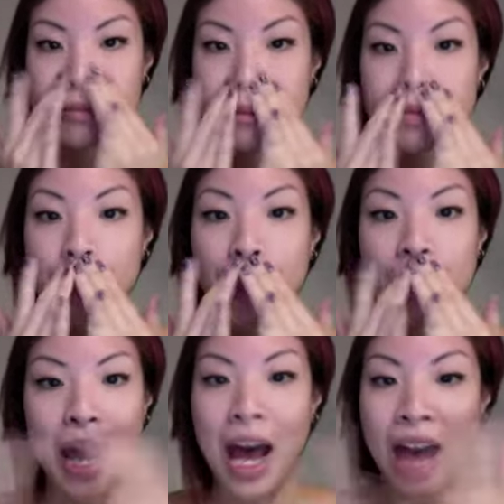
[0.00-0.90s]
By the way,
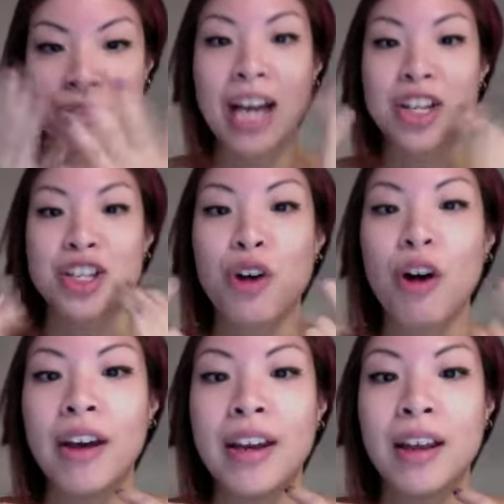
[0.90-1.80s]
I haven't actually got
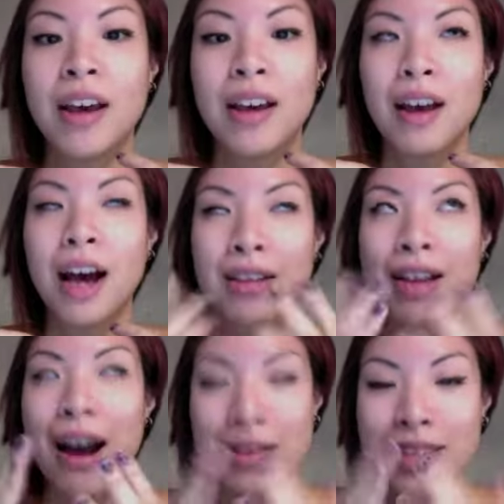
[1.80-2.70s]
any,
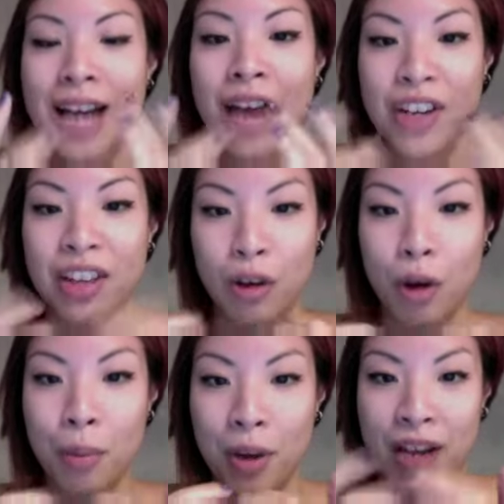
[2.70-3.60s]
I didn't have anything on
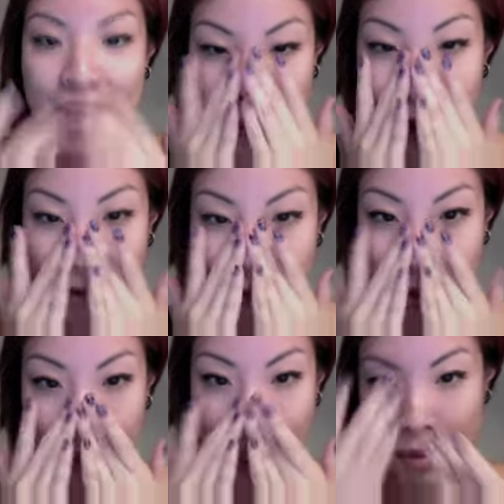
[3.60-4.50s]
my face apart from
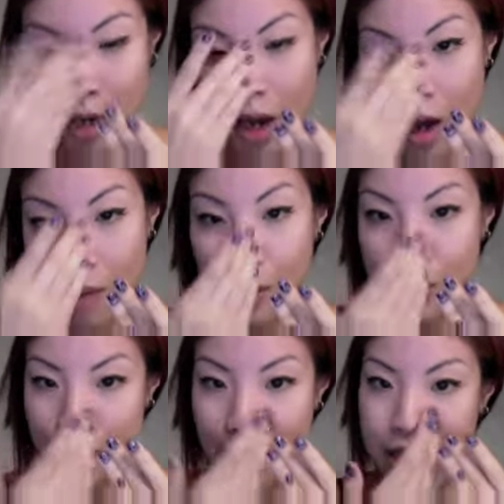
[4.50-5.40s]

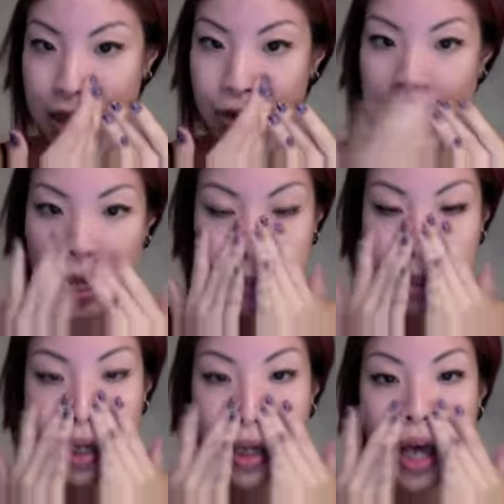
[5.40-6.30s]
moisturising cream.
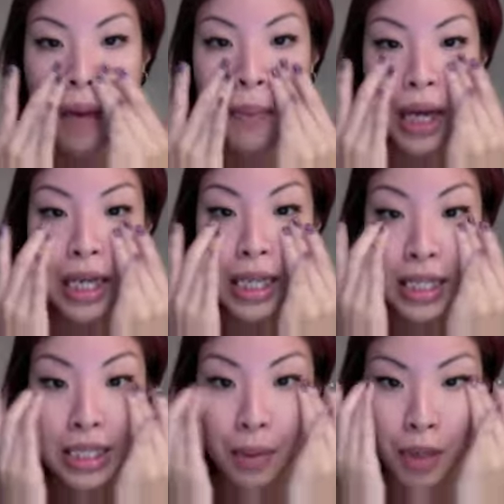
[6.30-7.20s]
But in the
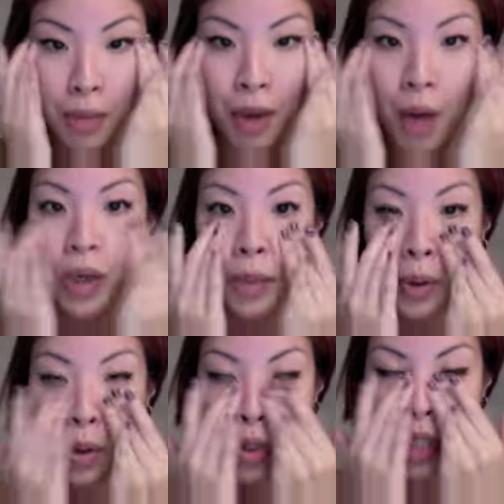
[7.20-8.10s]
summer, you might want to
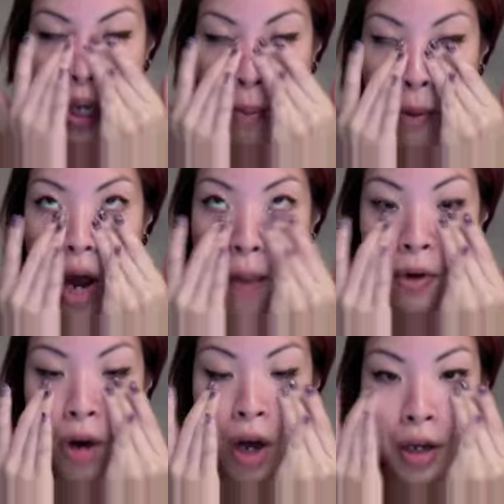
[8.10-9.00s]
put also a primer
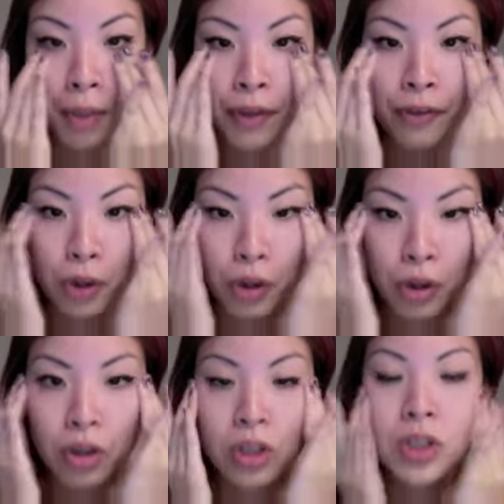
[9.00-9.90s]
on
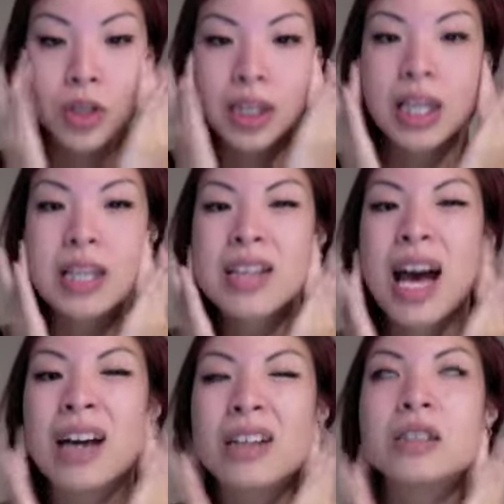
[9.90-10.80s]
before doing this,
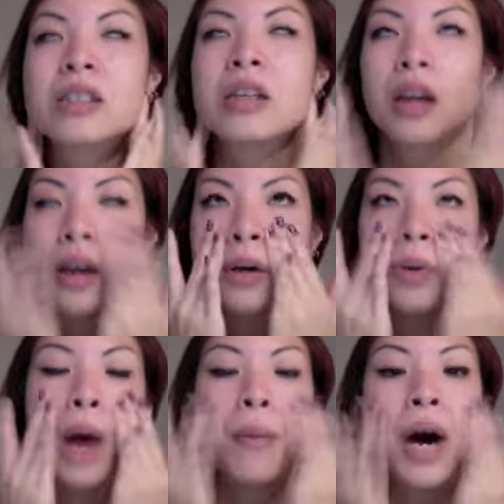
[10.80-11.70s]
as,
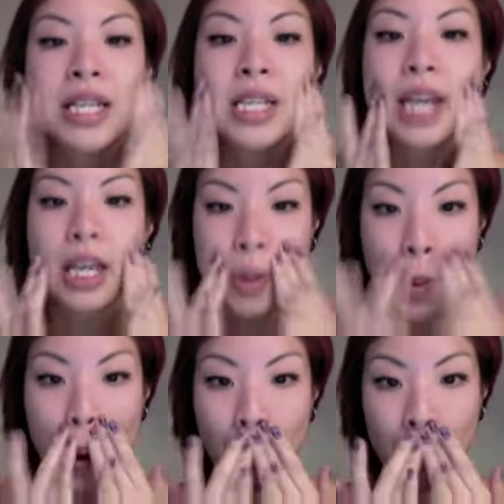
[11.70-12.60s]
well, my skin gets
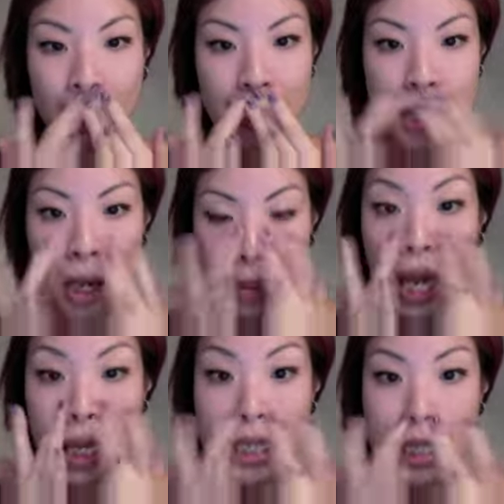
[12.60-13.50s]
quite oily, so I
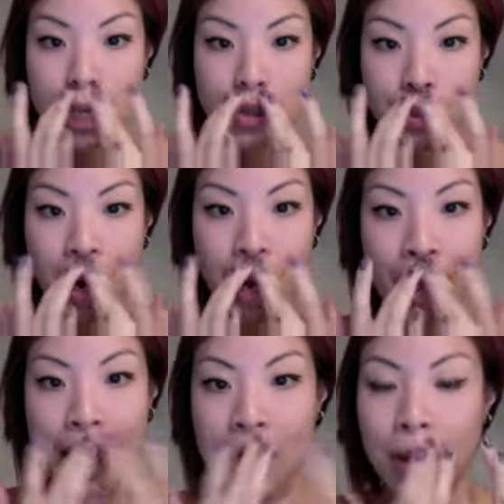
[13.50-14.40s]
need the extra primer
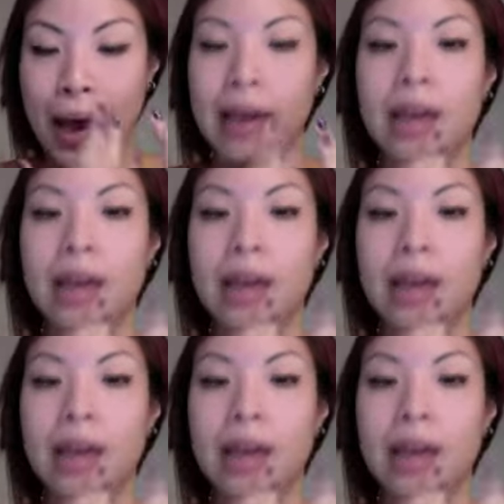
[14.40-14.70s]
anyway.